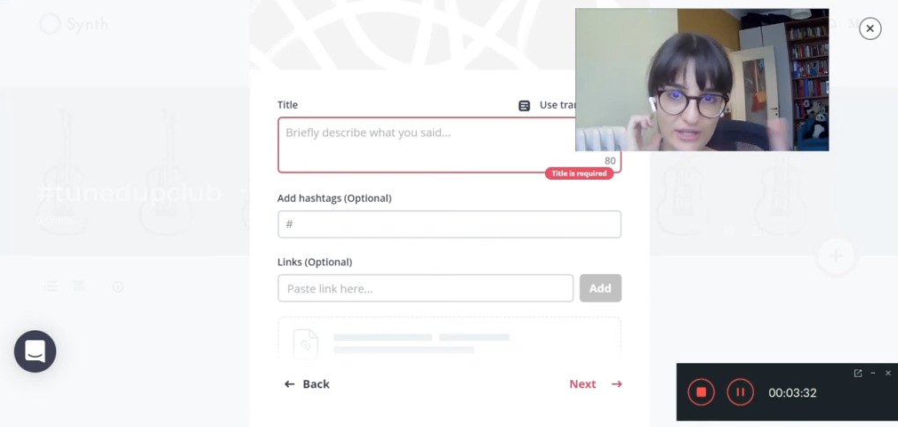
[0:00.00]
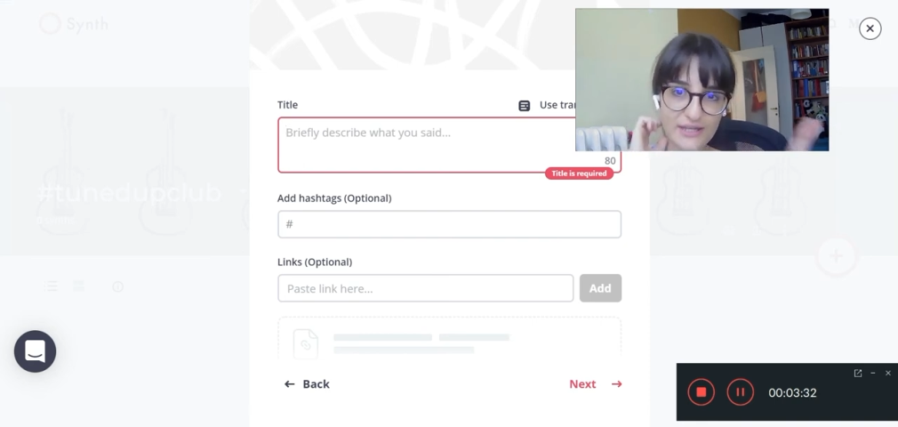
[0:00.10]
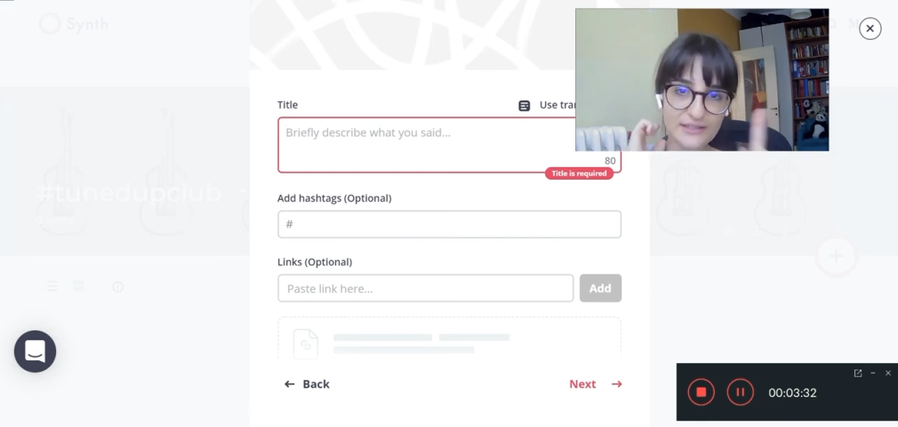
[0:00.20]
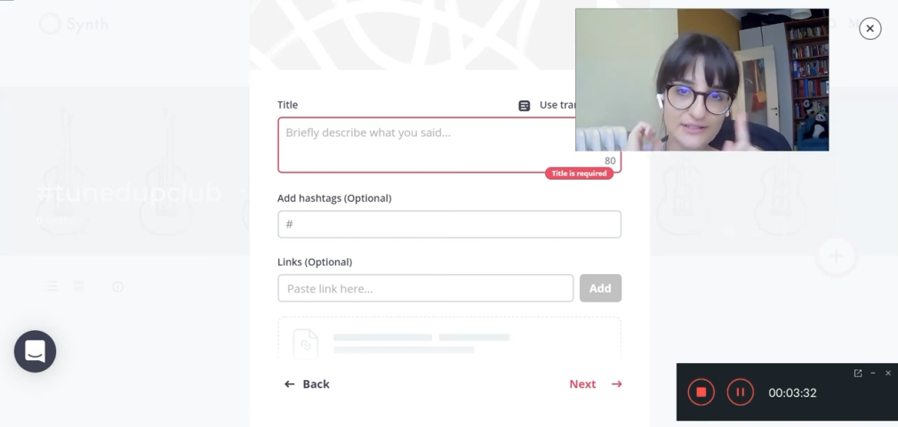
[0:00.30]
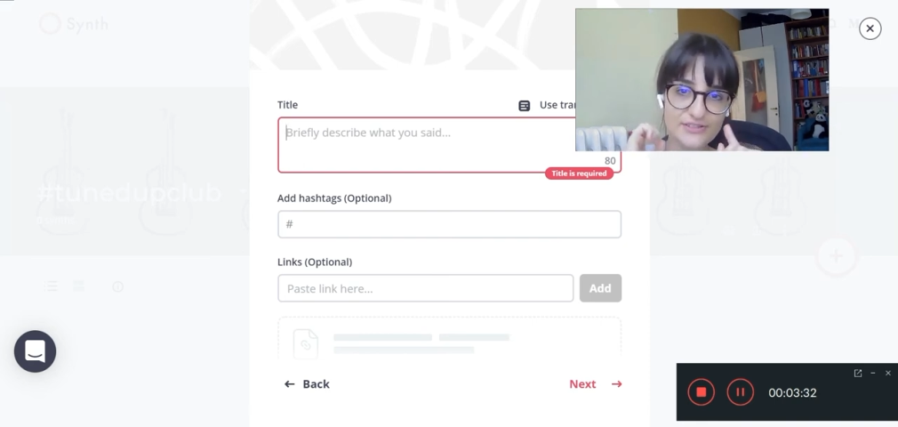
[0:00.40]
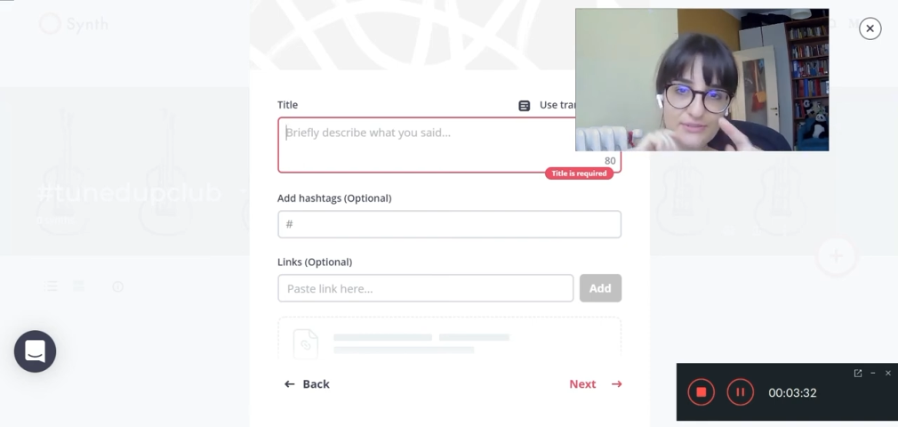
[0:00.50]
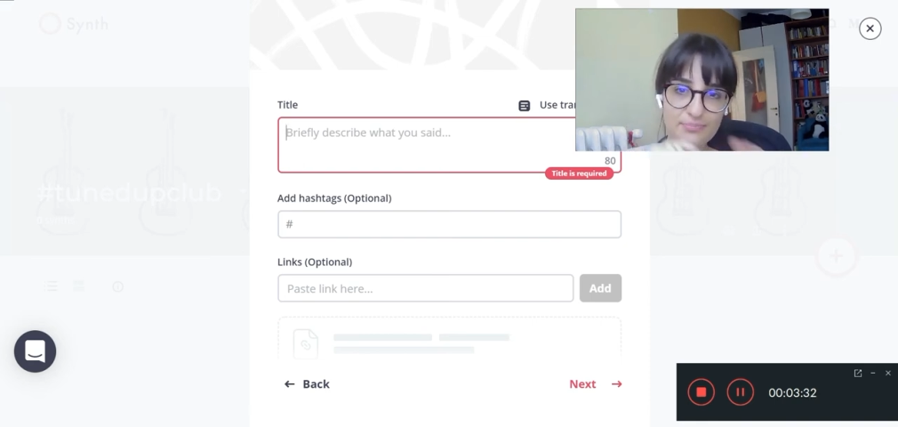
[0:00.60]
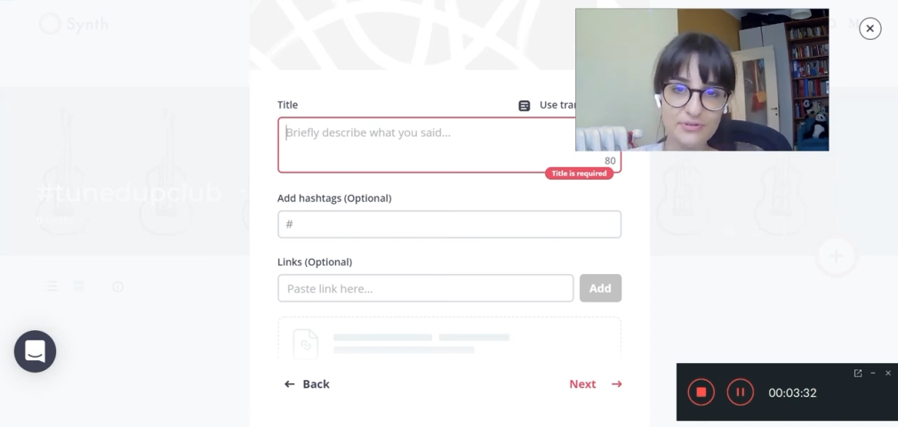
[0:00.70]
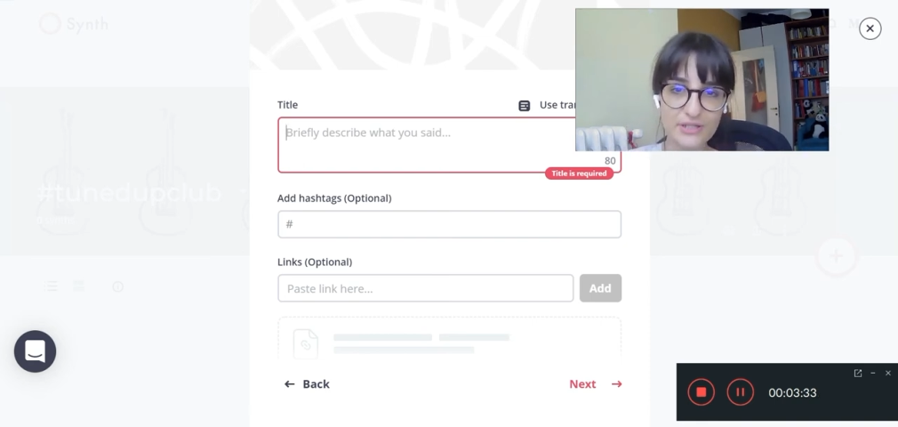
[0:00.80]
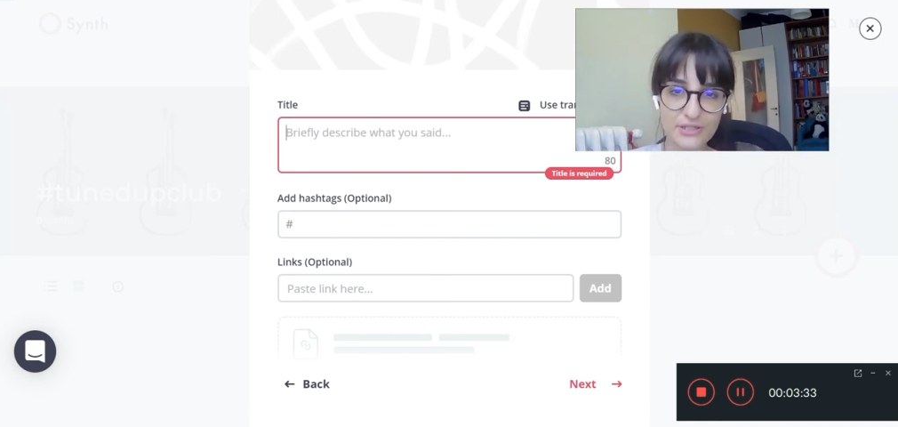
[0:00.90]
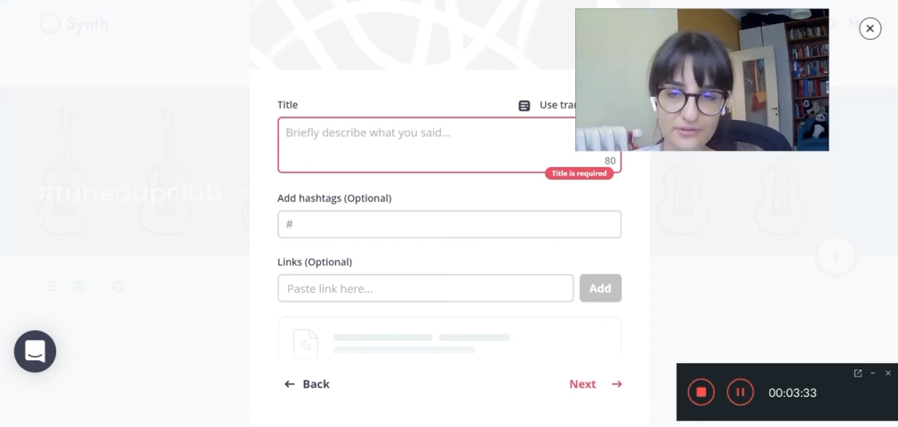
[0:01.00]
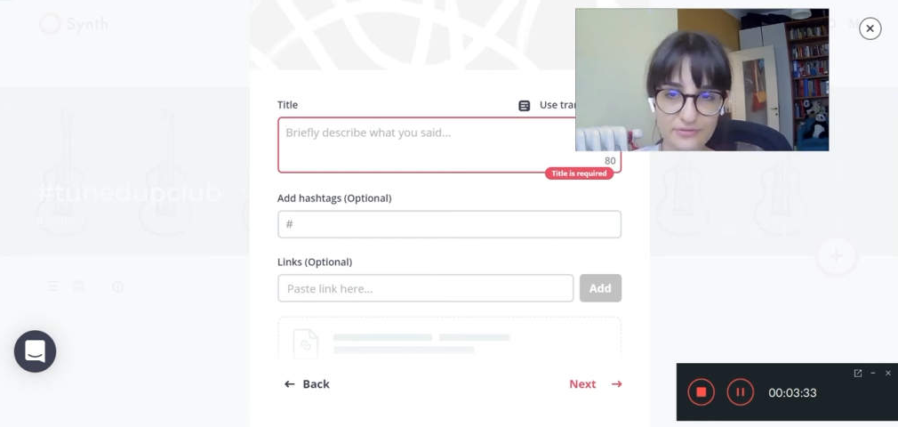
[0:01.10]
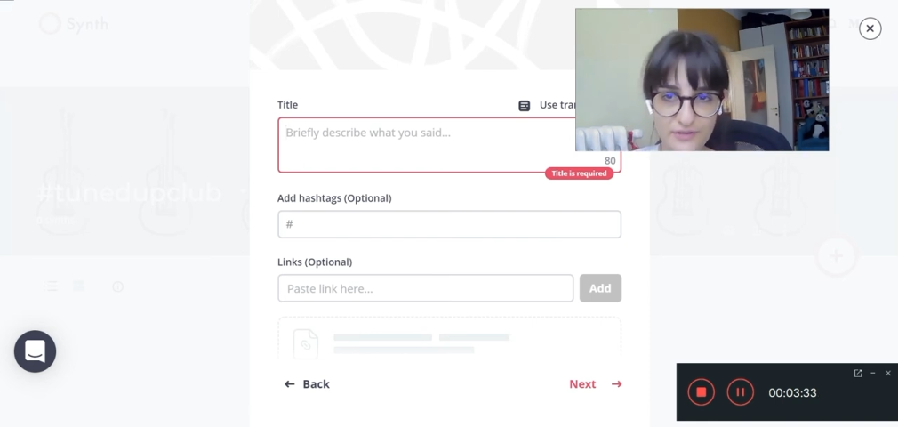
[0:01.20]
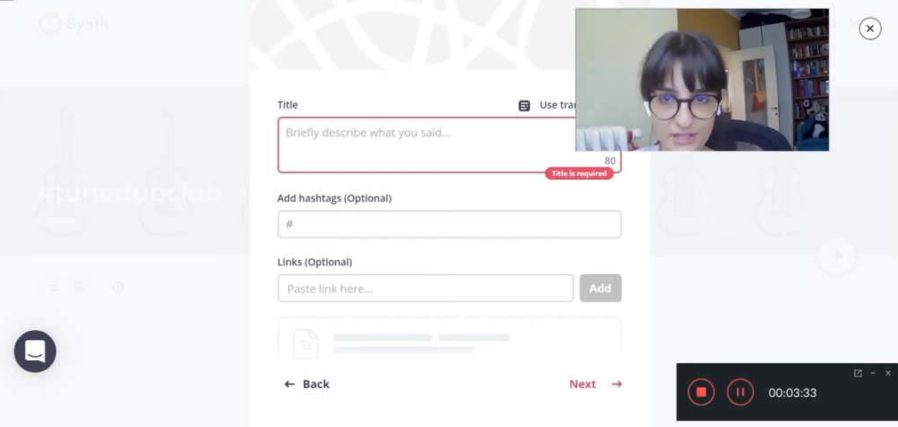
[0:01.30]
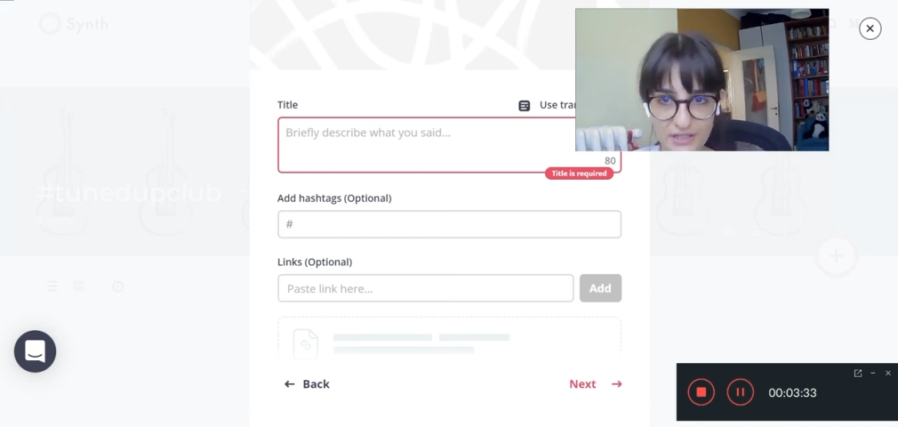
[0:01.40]
And this is a pretty good
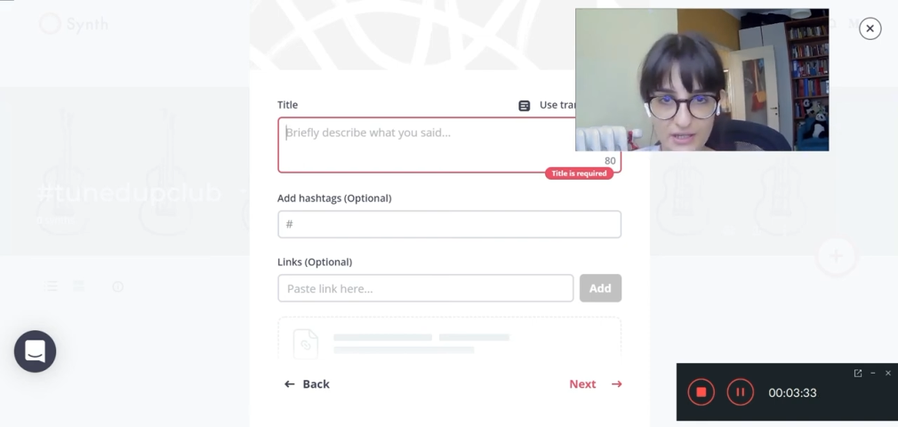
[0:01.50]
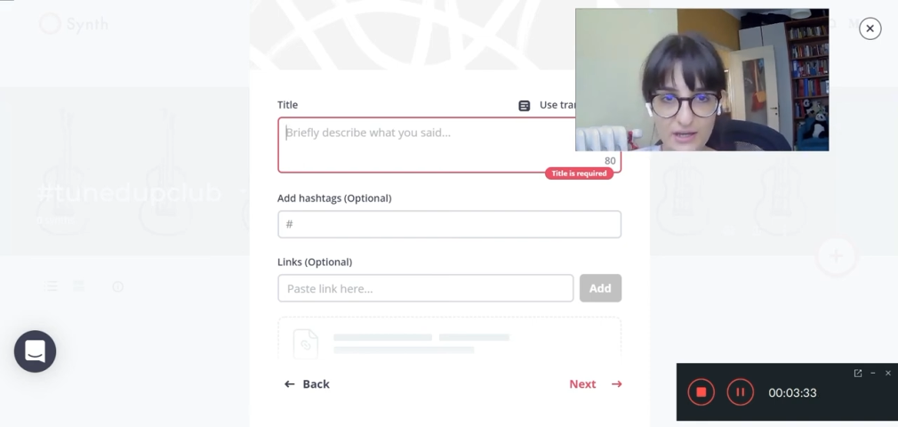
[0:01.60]
thing